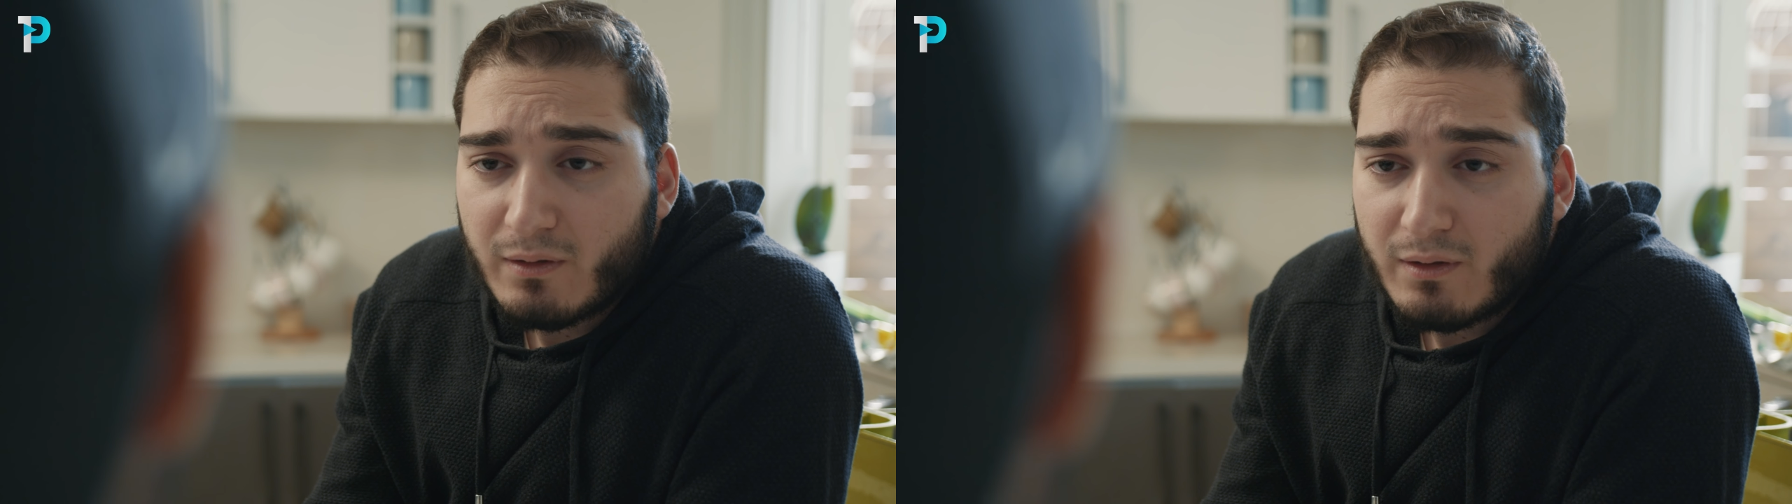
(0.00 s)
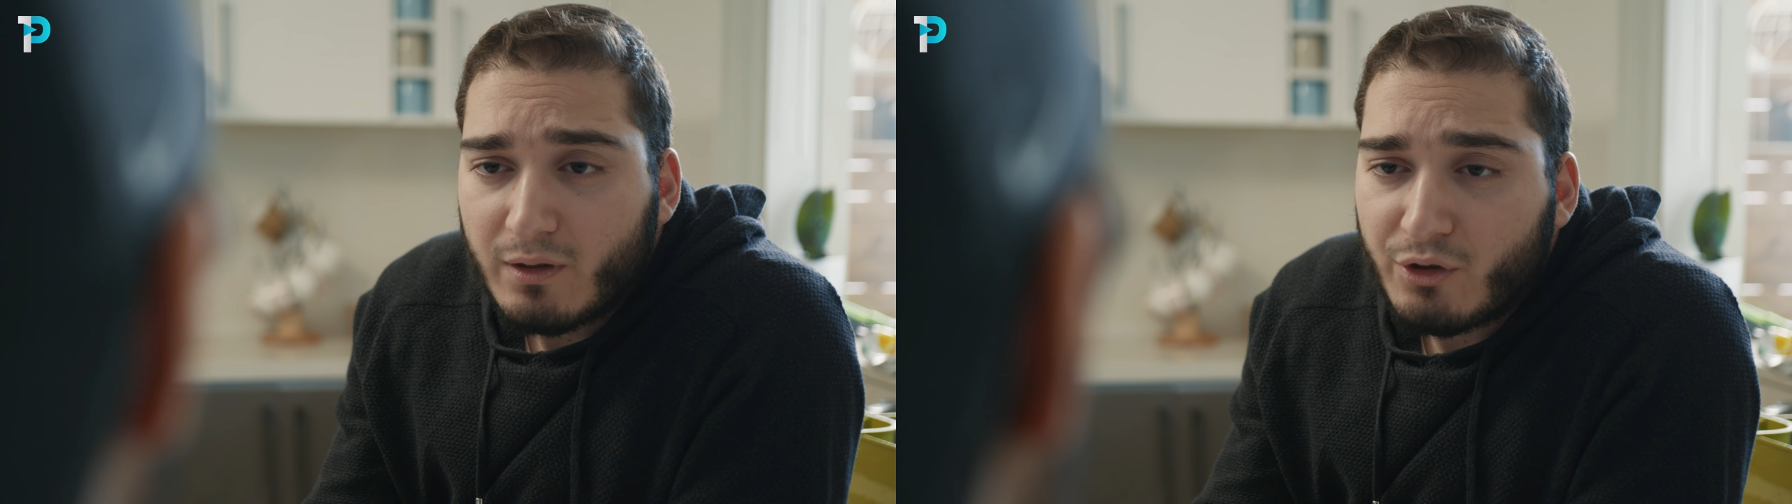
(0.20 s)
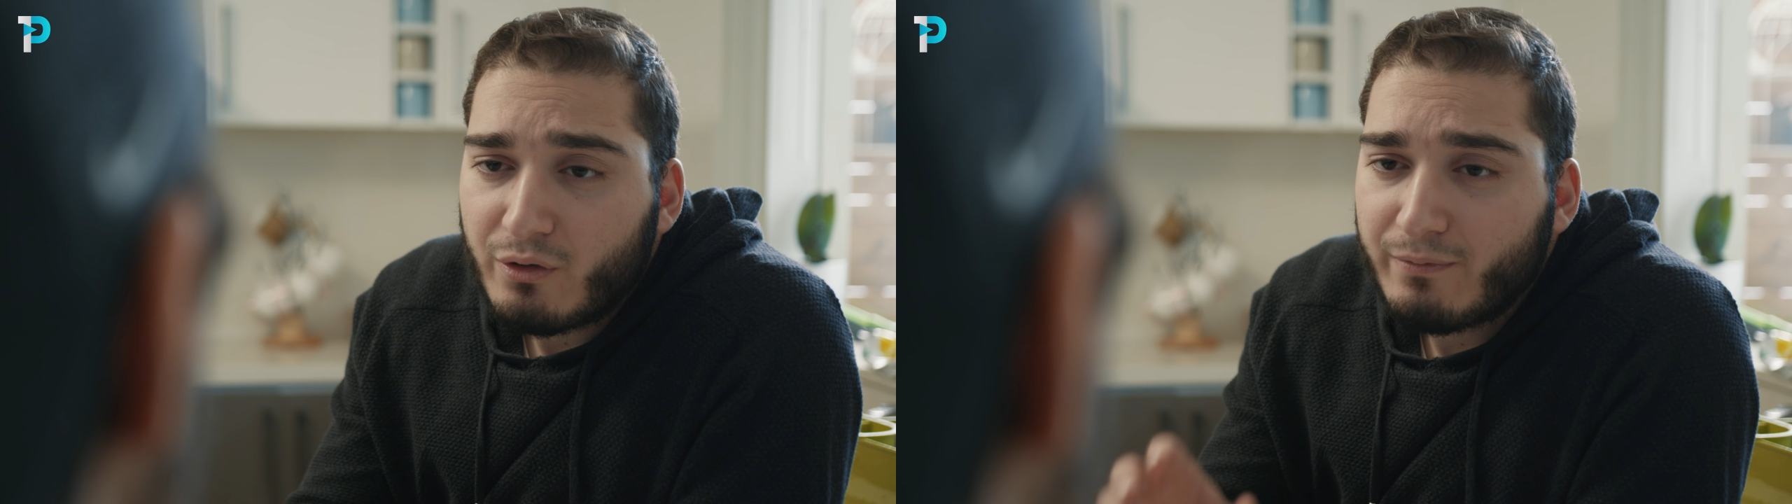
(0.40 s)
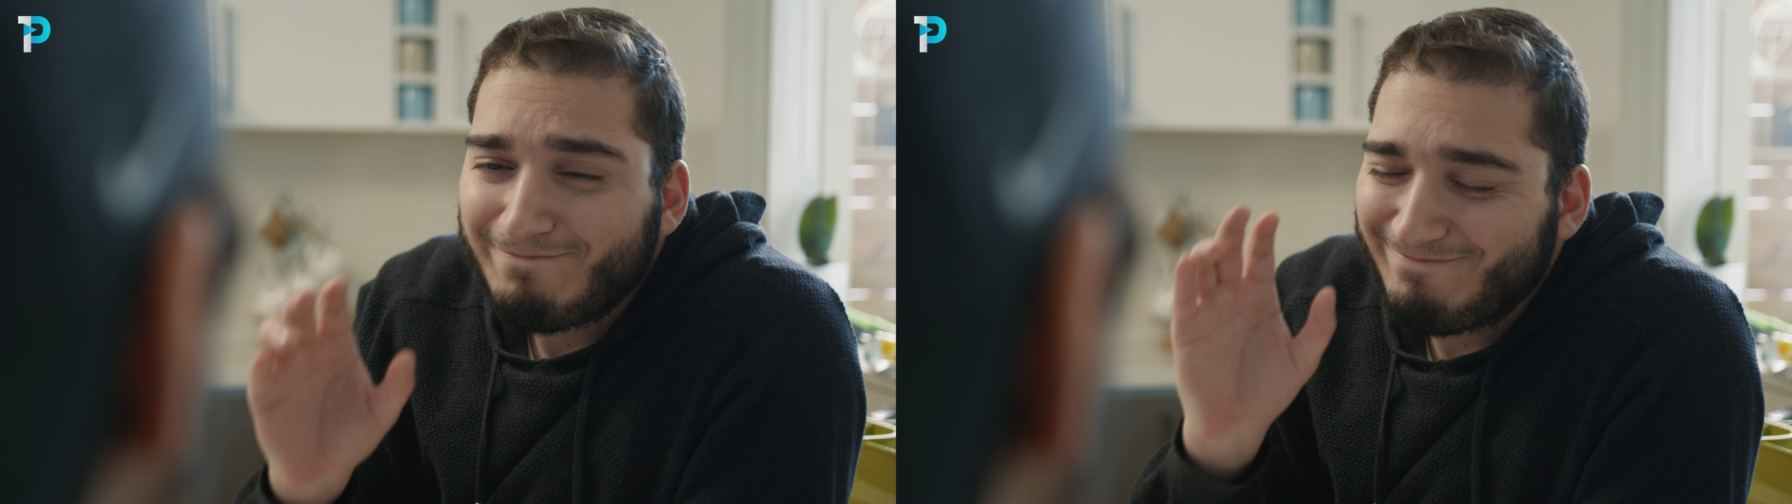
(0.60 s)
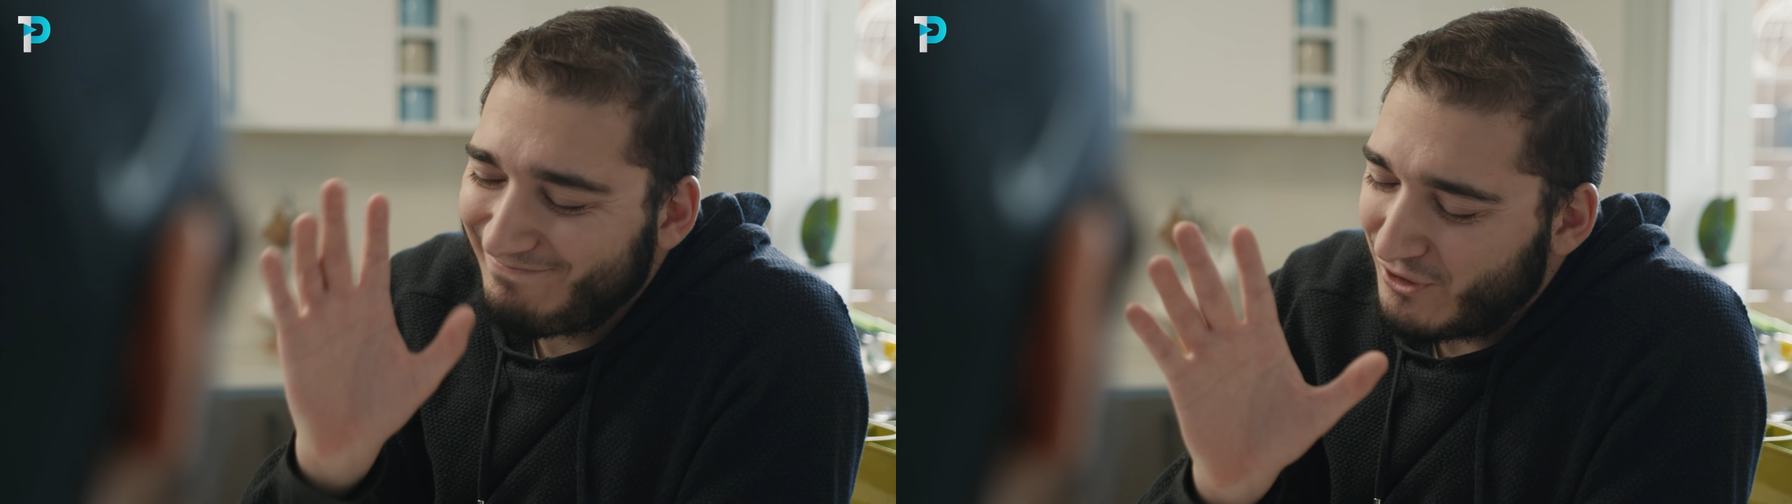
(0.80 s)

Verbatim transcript: he told me that you